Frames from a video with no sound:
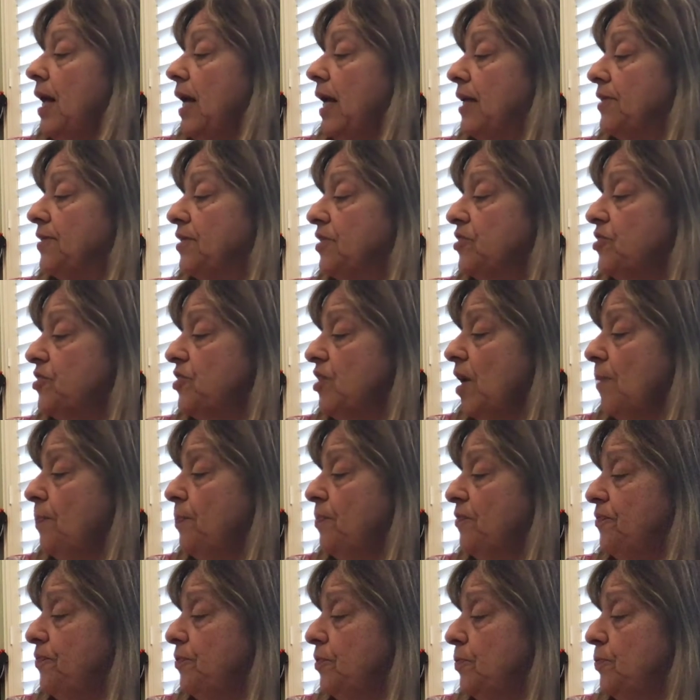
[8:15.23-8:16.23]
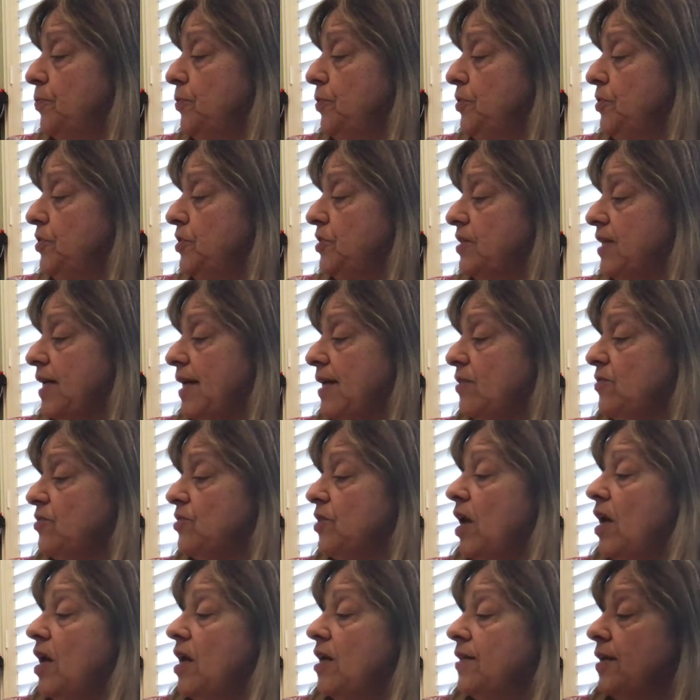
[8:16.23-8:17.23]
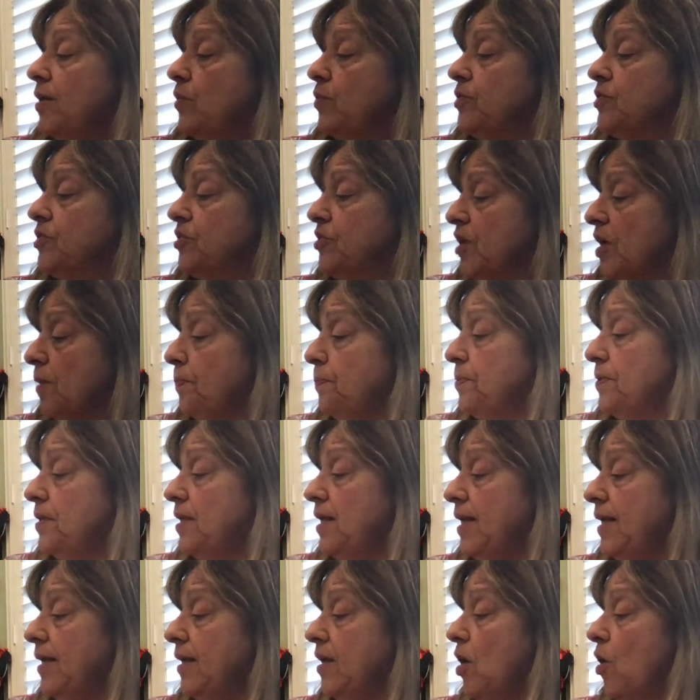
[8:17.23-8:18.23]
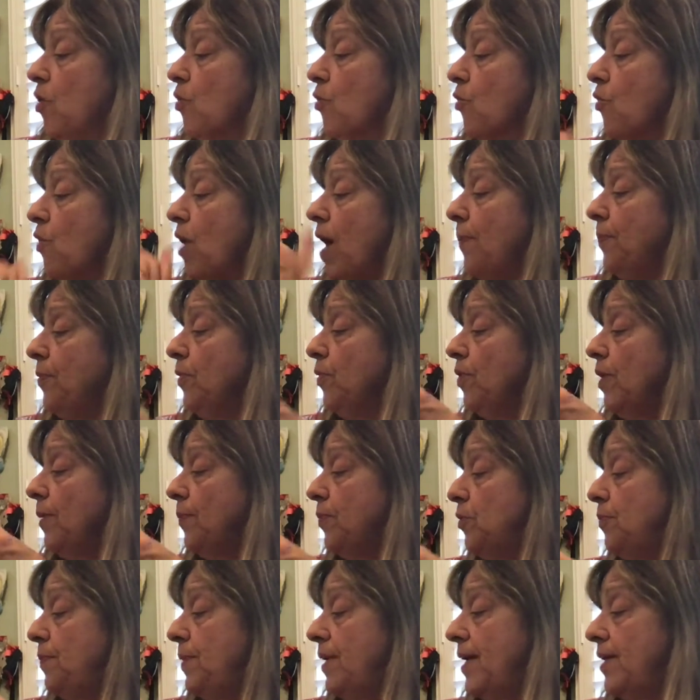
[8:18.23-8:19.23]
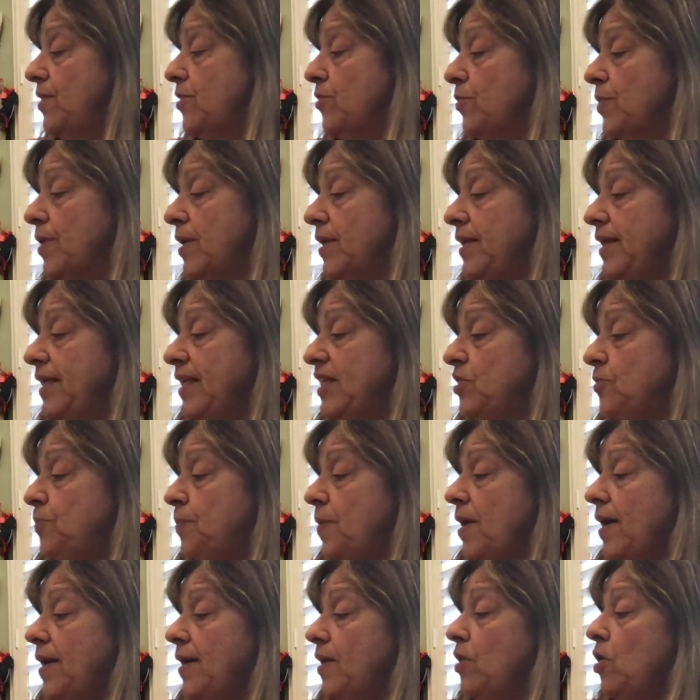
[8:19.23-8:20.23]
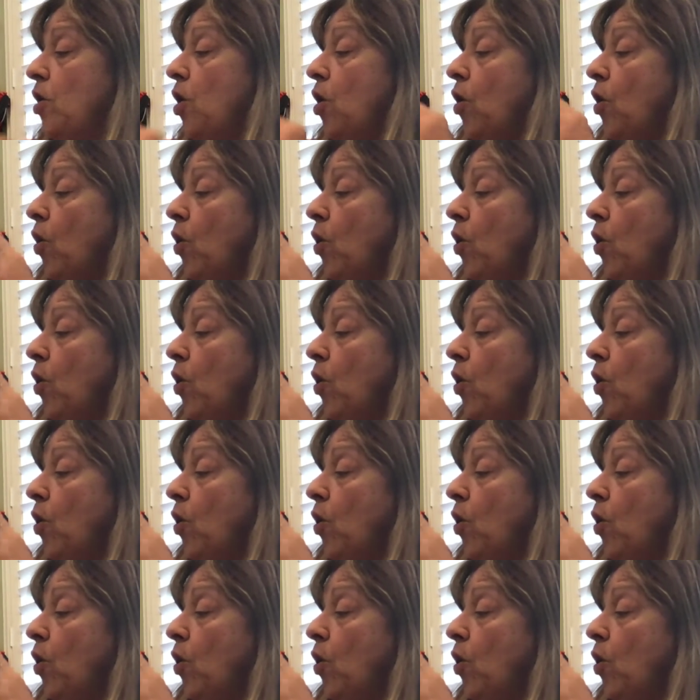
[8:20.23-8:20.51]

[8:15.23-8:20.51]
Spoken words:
At the stop before Bruce's house, they would stop playing, wrap a rubber band around each pile,